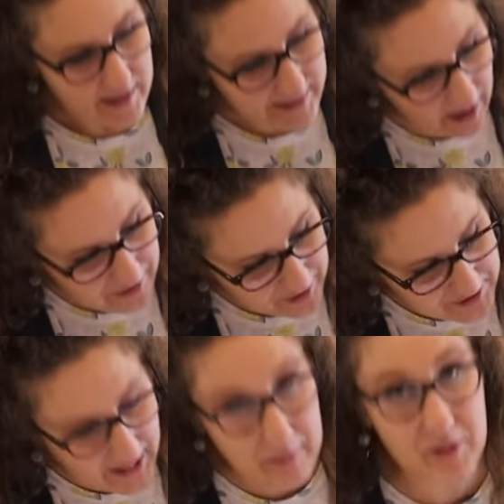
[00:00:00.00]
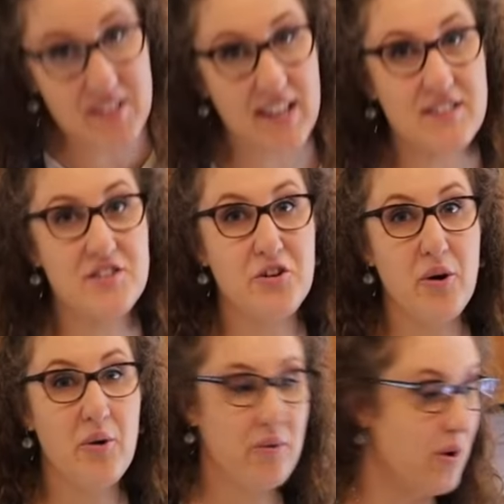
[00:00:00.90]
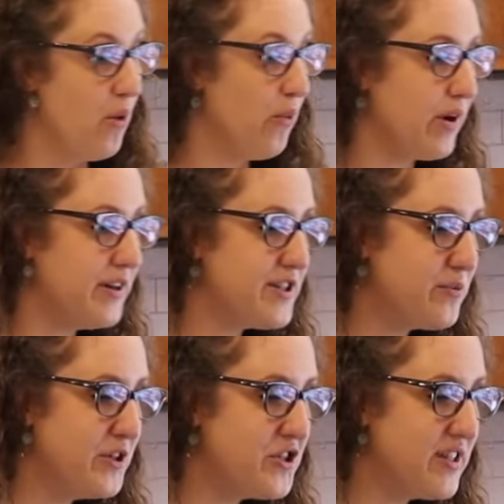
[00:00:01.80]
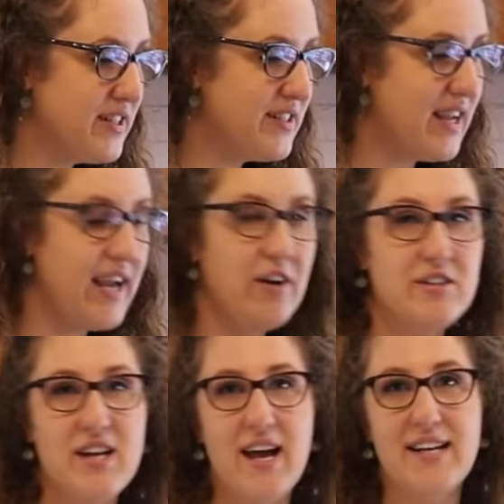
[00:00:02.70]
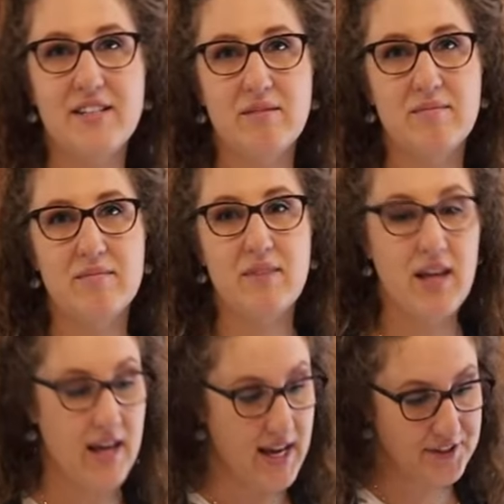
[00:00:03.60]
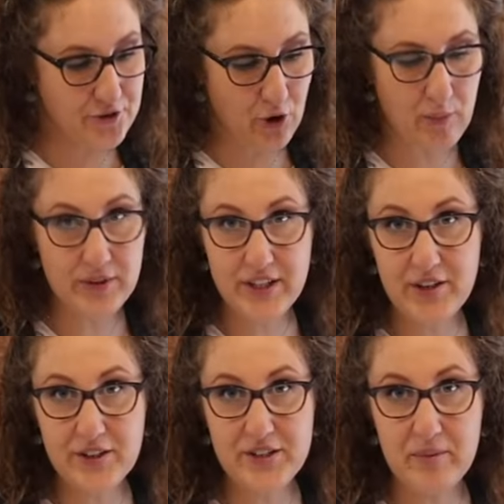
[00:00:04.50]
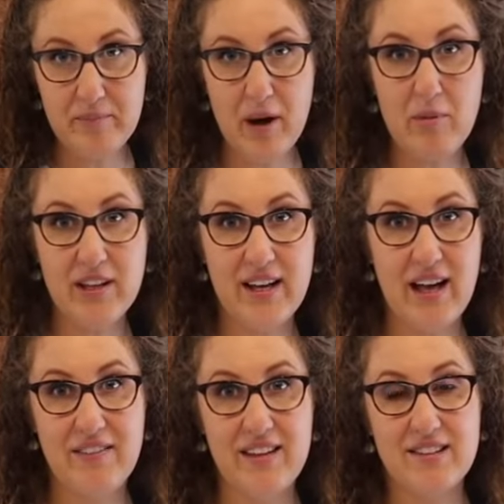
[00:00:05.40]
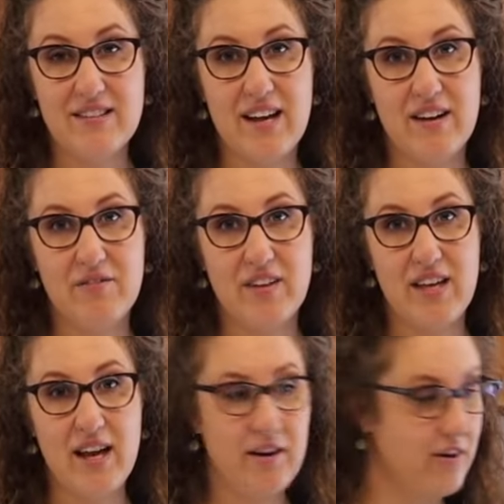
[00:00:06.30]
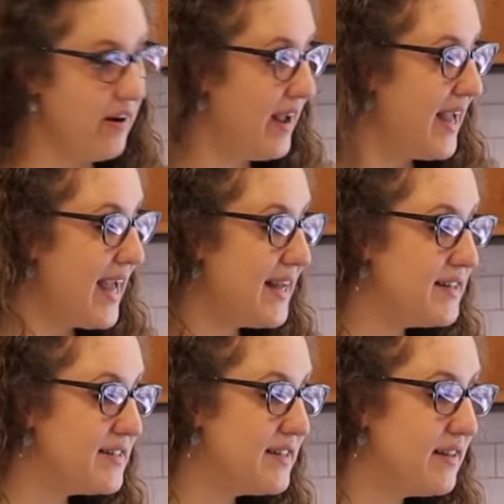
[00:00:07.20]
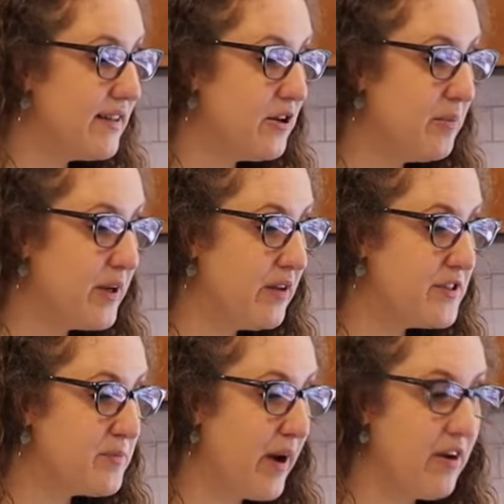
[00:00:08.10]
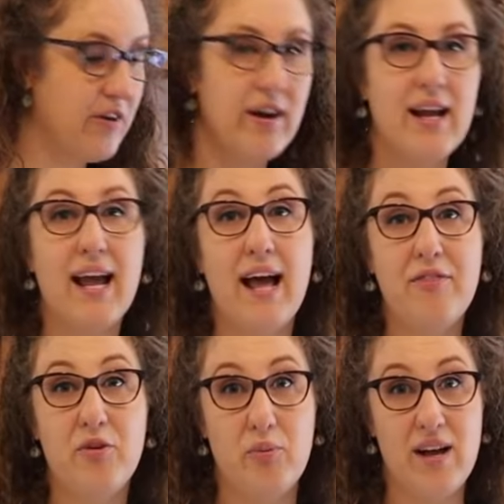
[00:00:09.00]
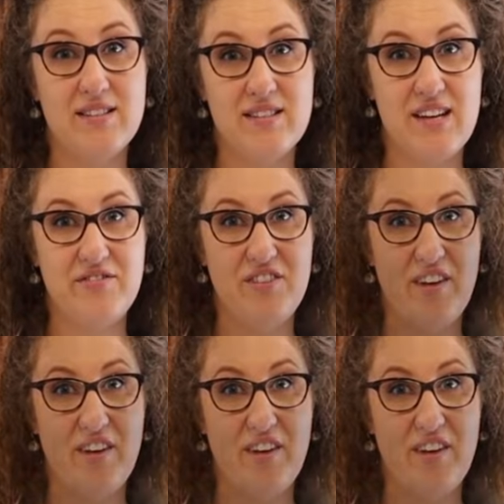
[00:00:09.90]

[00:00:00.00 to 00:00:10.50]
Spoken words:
Now that our timer's at 0, we're going to switch this to airtight. It's normal to hear some bubbling on the inside of the canner and to see a little bit of sputtering at the red safety